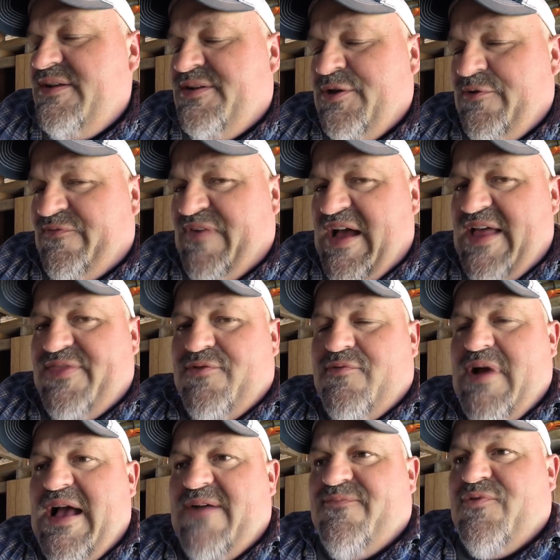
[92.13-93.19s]
to find the
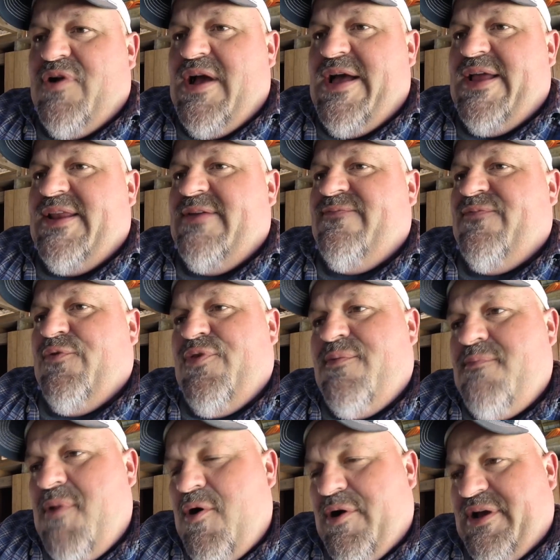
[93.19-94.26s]
right variety for the
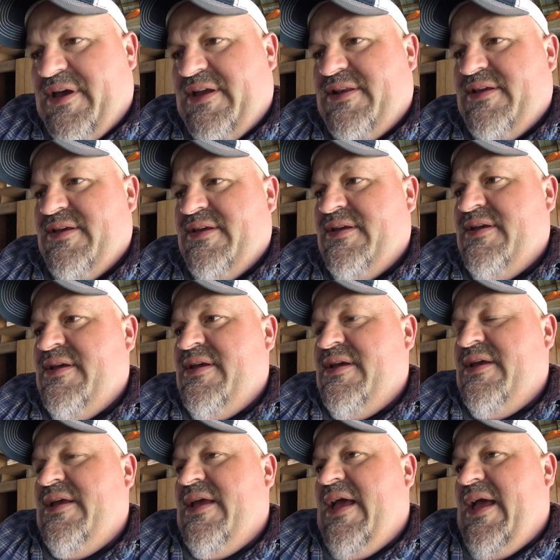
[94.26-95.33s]
market,
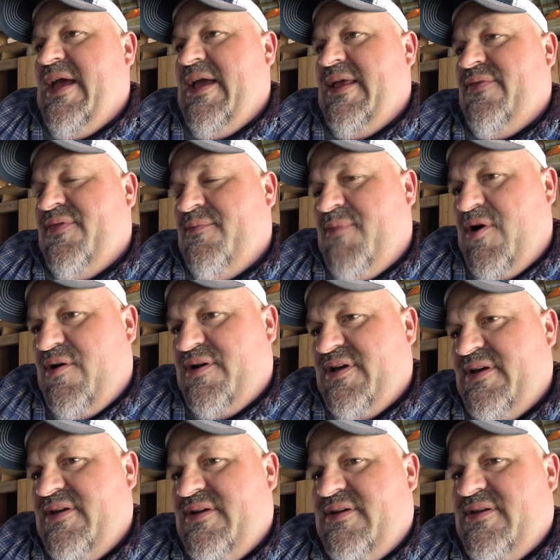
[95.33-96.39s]
and the
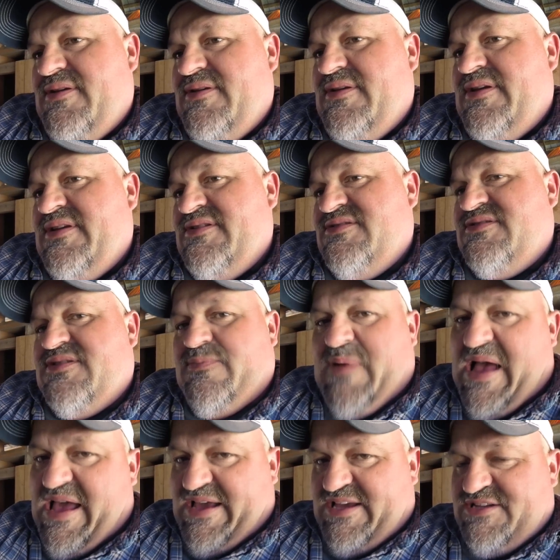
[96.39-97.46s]
market is the
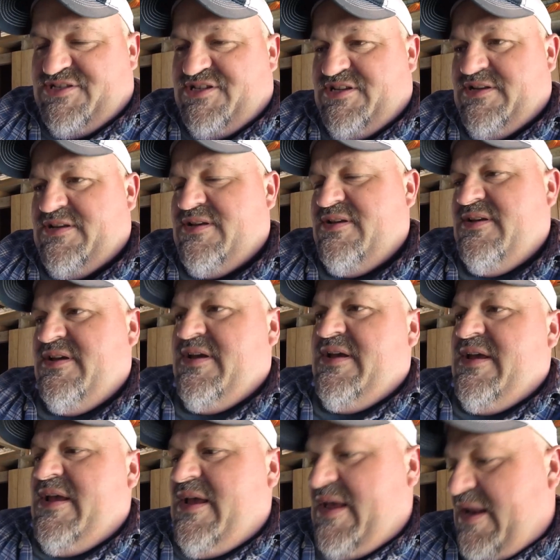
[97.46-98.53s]
packaging.
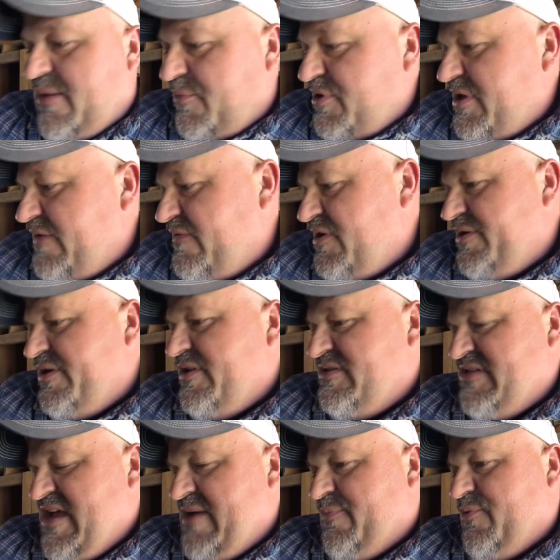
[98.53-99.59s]
And I'm gonna give you a good
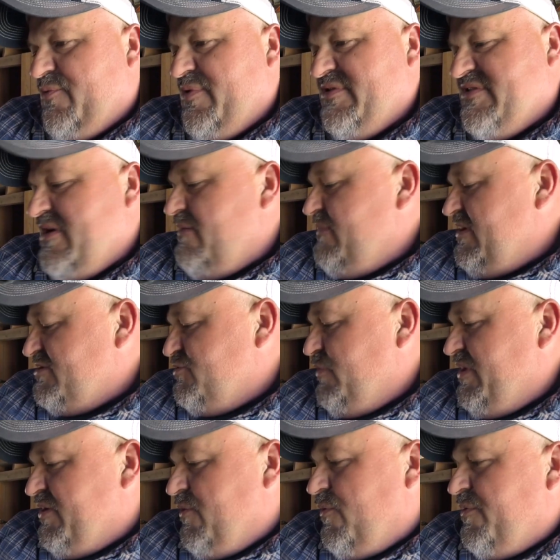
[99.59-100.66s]
example. We was talking about
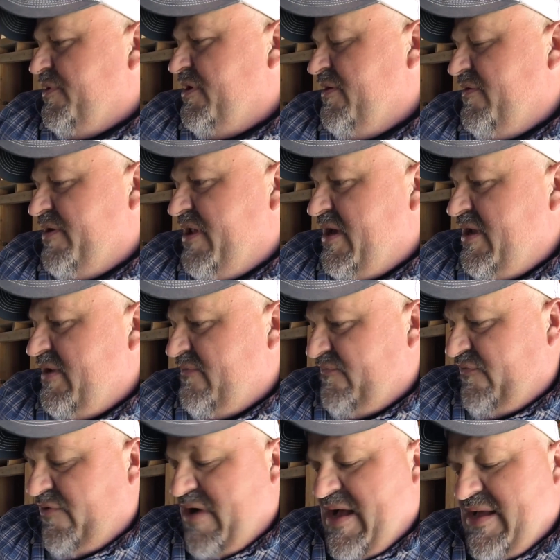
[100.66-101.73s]
sweet corn the other day and
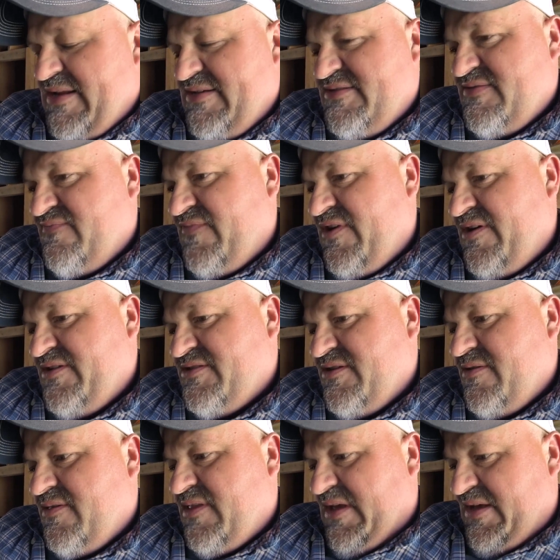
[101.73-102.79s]
varieties and various
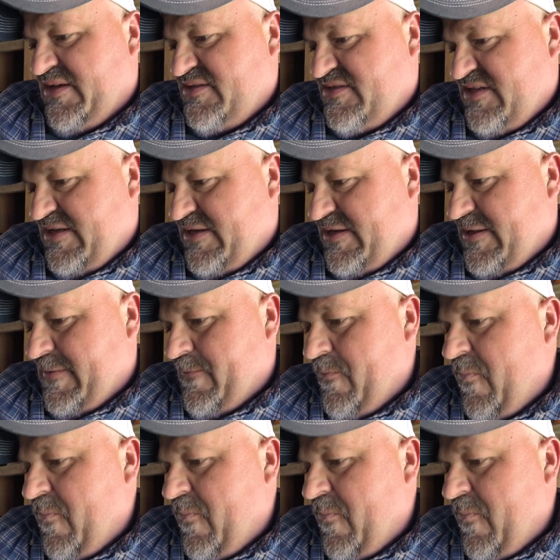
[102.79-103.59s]
other things, and